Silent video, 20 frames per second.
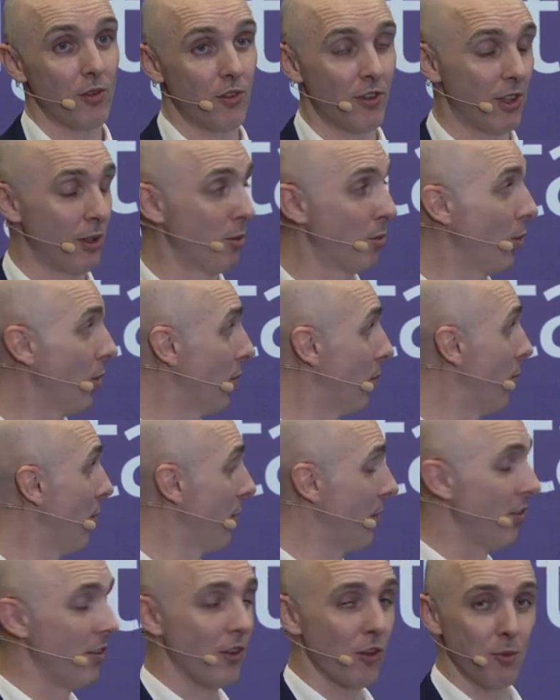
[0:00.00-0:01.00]
have to think, well,
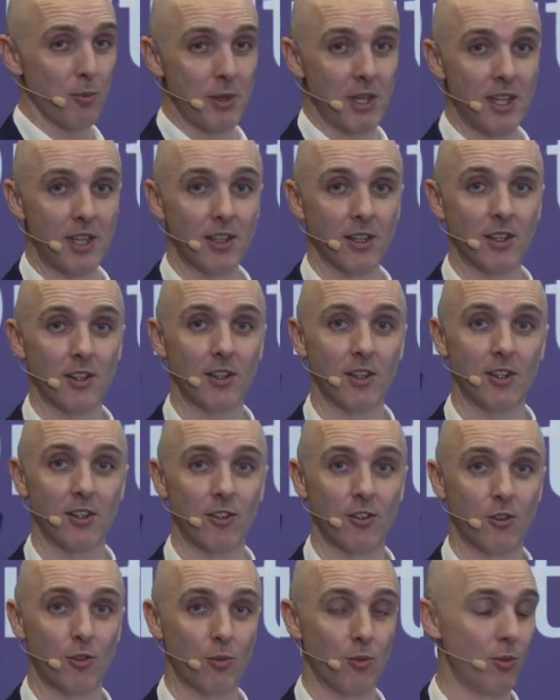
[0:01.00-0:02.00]
what does this mean? And,
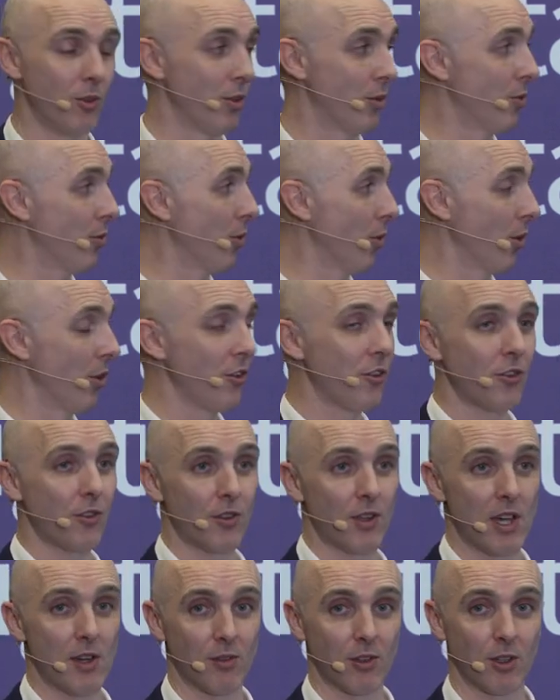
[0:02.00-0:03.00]
and you know, for
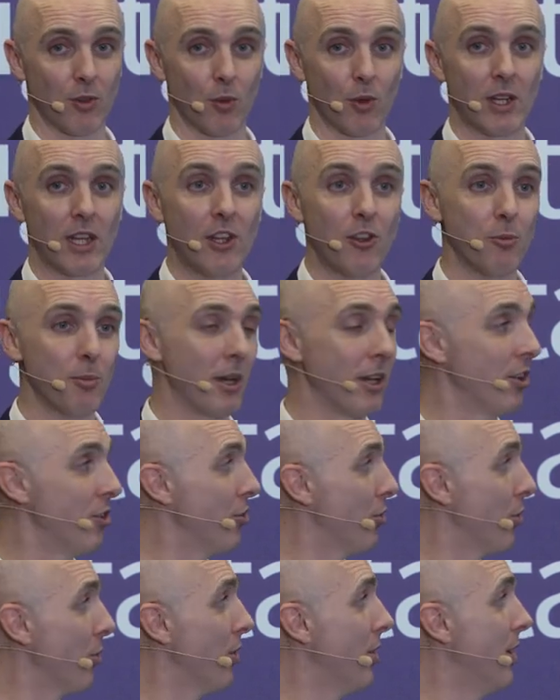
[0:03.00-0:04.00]
us, having a release
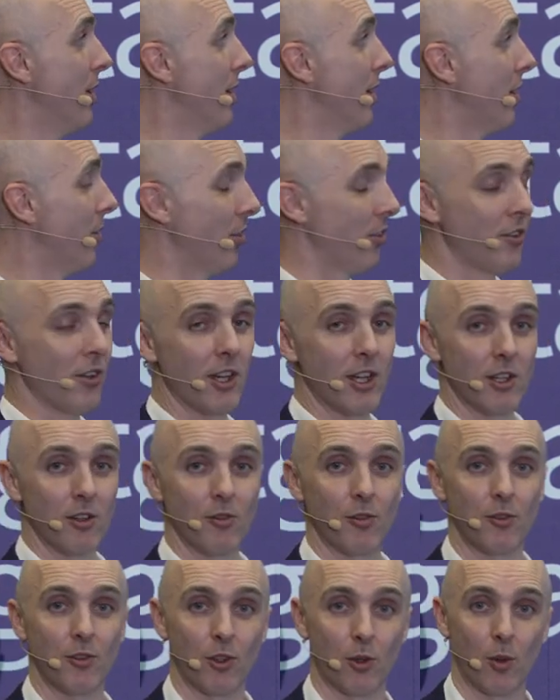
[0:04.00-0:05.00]
manager is a sign
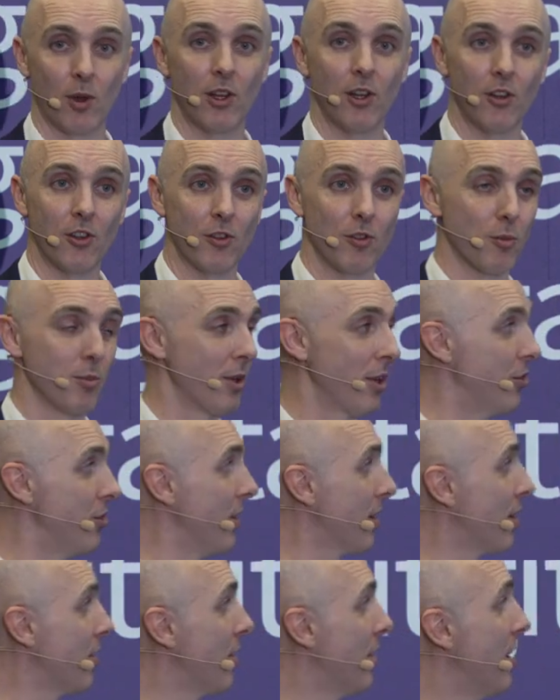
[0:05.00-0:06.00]
of the quality of a
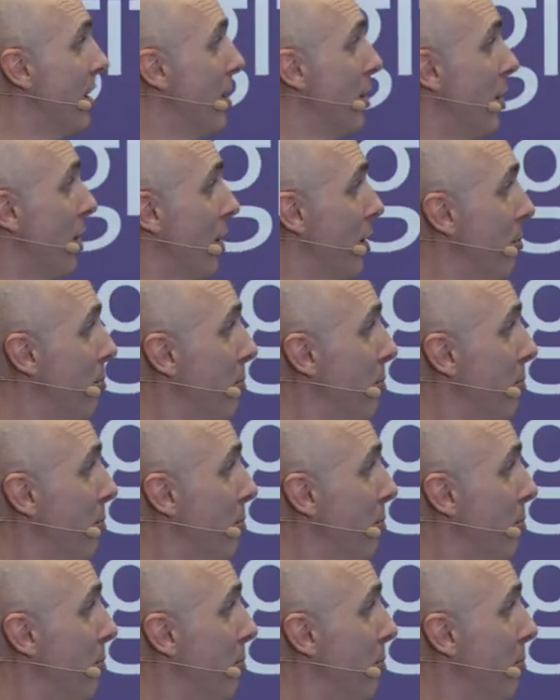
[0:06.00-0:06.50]
project. Uh,